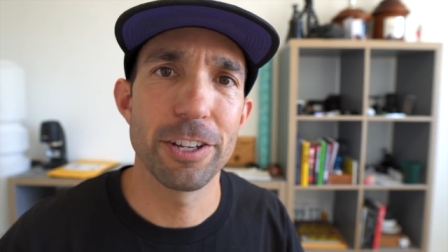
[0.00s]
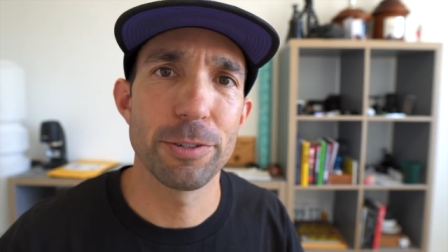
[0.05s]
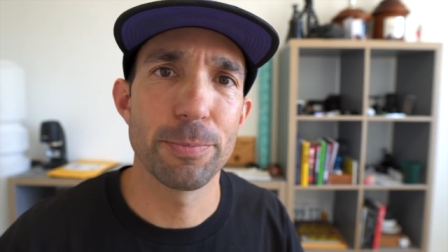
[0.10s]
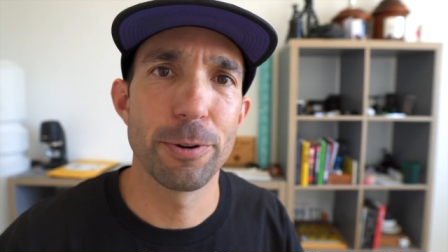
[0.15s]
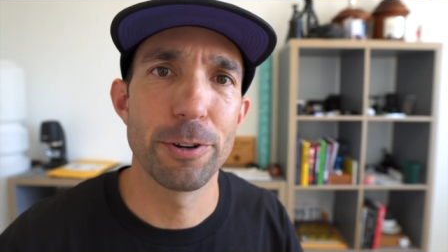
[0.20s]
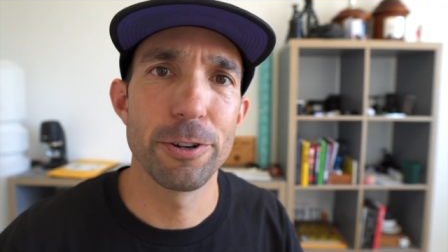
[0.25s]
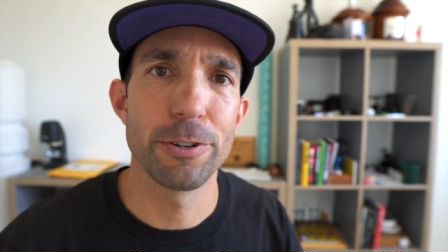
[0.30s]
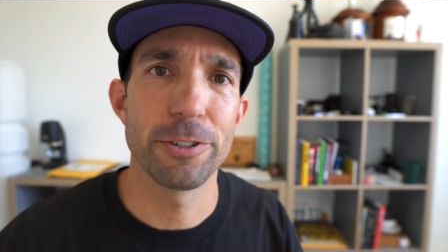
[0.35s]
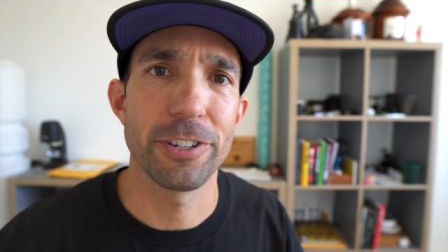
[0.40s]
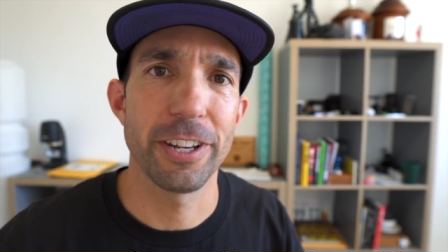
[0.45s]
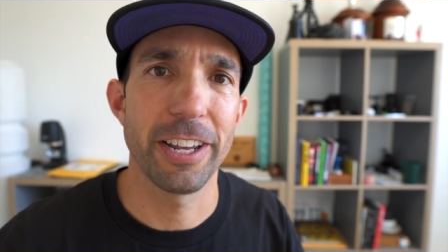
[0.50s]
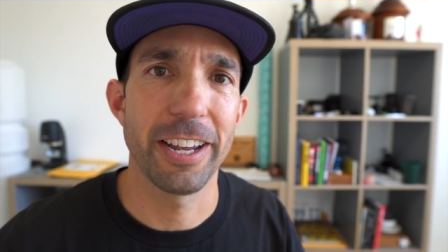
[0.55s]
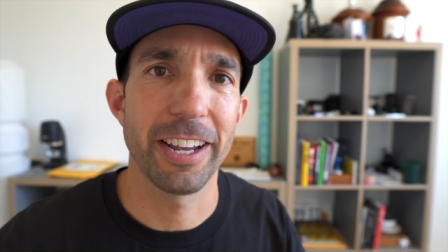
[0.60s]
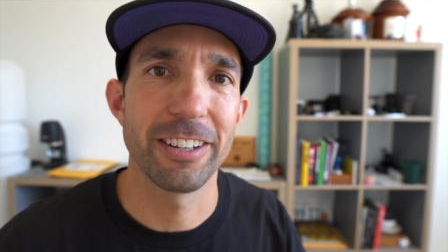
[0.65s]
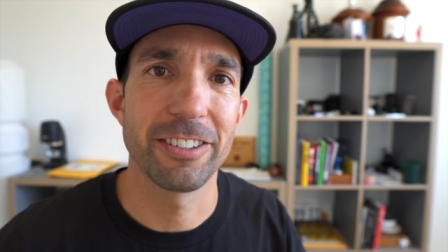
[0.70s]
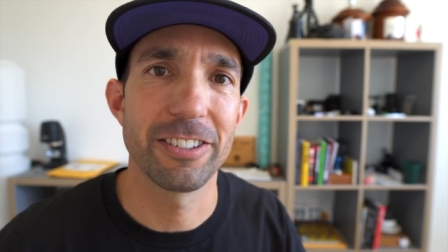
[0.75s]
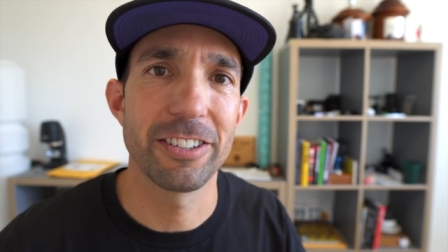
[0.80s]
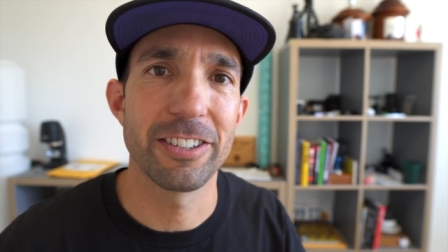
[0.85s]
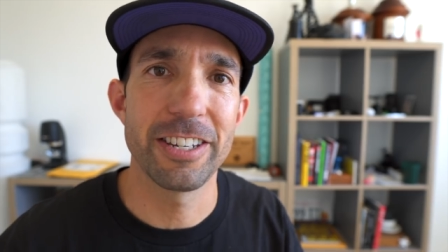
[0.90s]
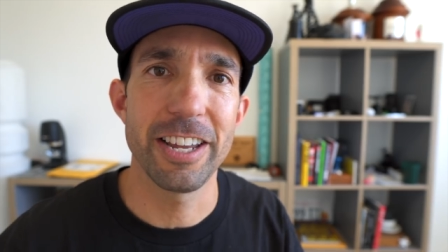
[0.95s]
that's
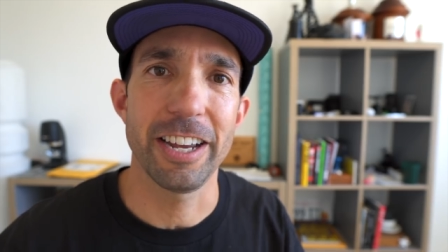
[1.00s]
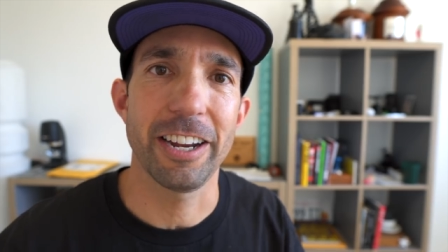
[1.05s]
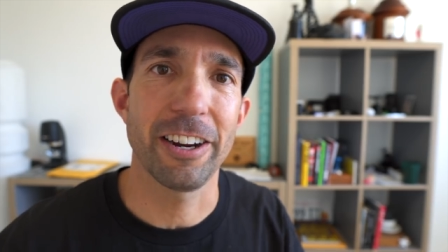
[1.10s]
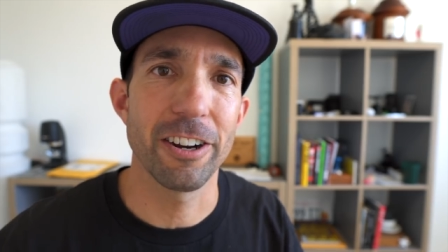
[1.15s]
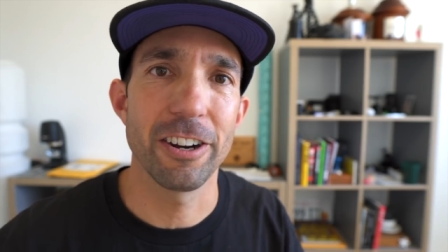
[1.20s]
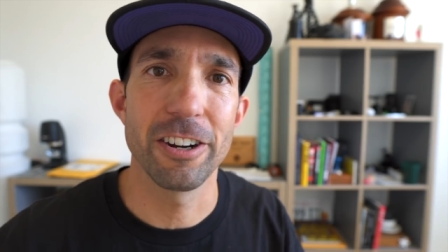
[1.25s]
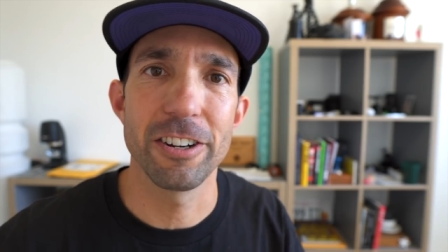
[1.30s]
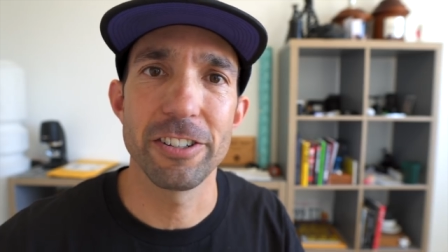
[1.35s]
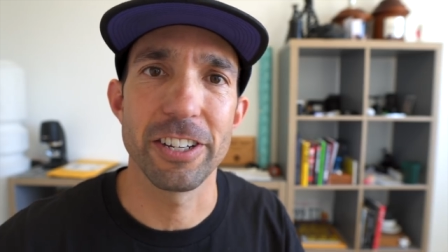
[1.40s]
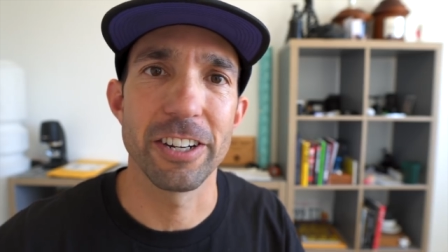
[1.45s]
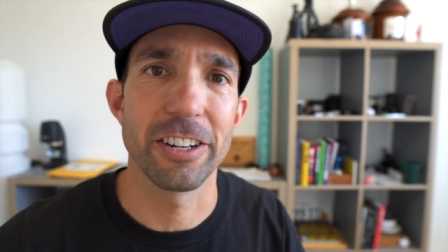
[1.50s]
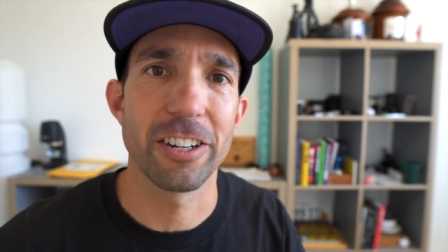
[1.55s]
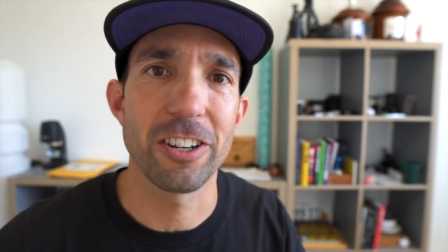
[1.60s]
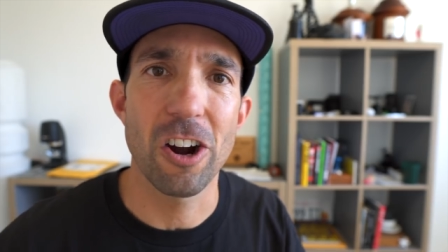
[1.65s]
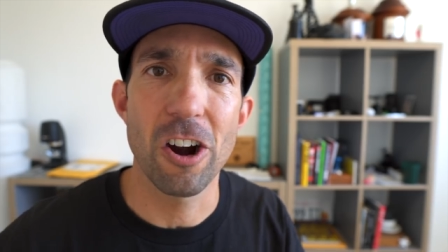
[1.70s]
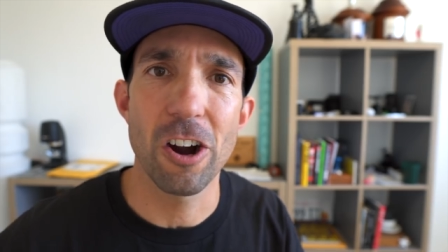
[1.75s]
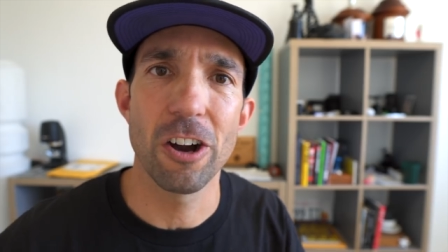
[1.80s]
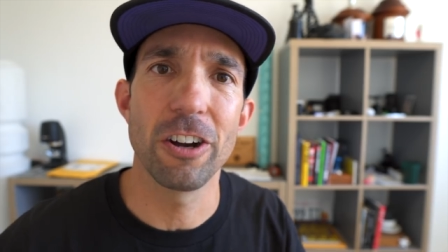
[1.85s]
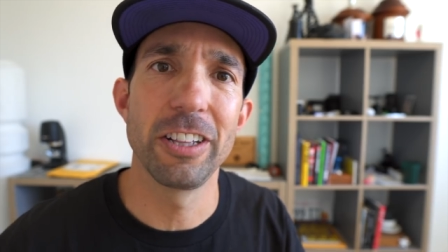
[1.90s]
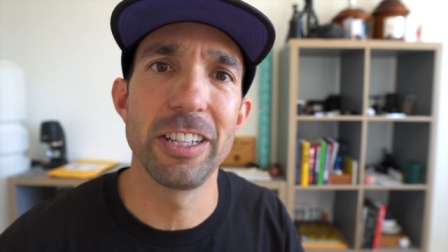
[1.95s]
producing stickers and
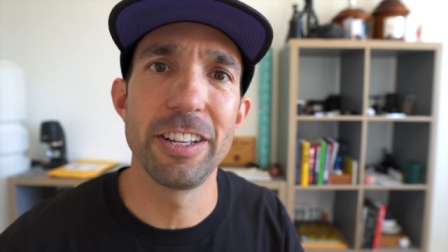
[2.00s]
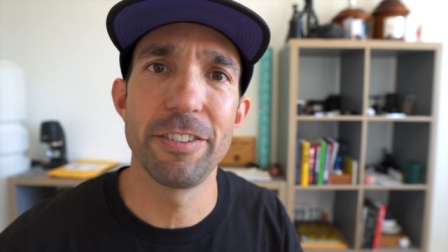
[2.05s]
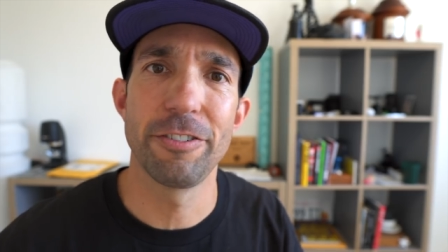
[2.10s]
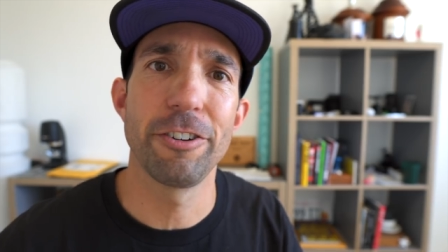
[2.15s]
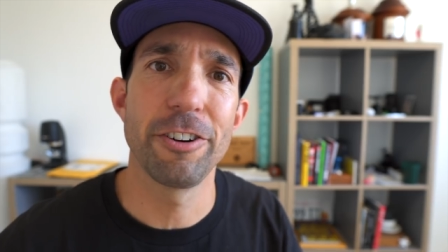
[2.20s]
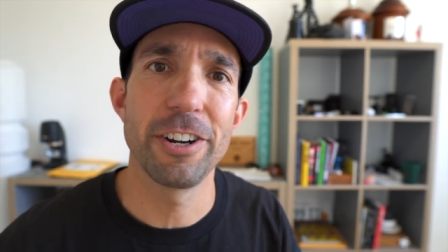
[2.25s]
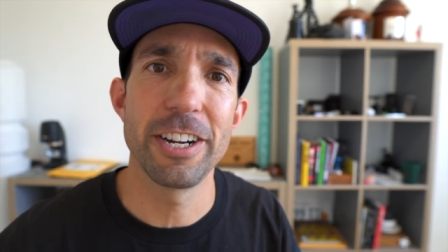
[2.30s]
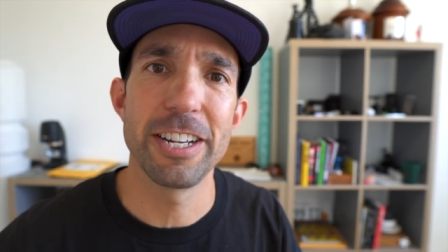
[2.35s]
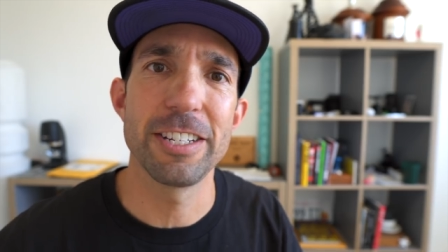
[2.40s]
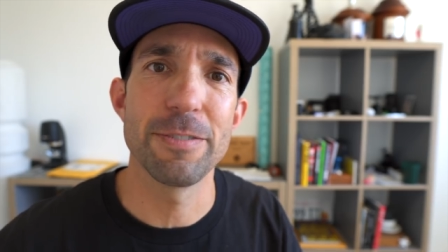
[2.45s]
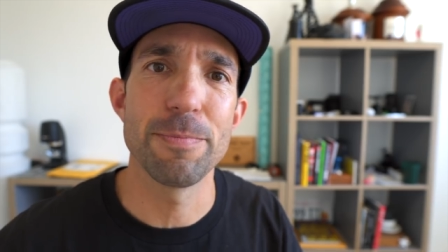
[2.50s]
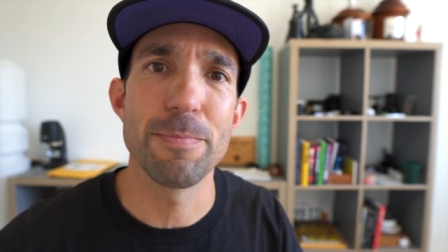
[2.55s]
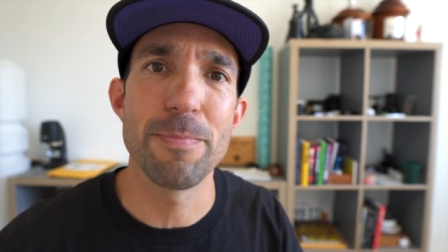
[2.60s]
car liveries,